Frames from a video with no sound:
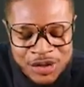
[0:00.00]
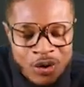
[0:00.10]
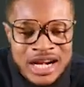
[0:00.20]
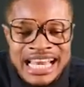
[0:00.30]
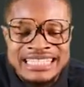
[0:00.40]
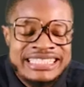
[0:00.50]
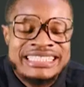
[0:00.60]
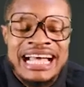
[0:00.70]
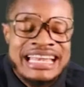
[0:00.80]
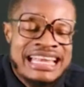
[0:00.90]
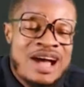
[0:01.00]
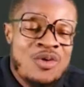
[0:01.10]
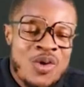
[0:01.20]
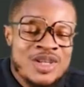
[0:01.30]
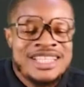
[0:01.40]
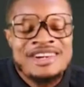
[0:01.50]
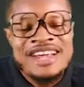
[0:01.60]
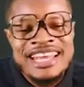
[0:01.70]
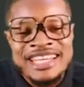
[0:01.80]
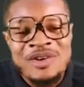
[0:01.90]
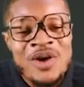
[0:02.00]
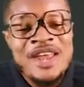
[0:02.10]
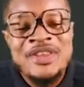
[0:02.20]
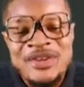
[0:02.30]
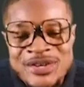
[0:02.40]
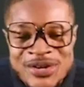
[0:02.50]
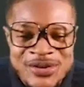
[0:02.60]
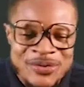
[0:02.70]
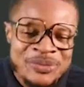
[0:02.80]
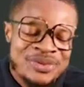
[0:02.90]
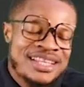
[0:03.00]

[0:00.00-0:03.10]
Your classes are now what? Ready. What do?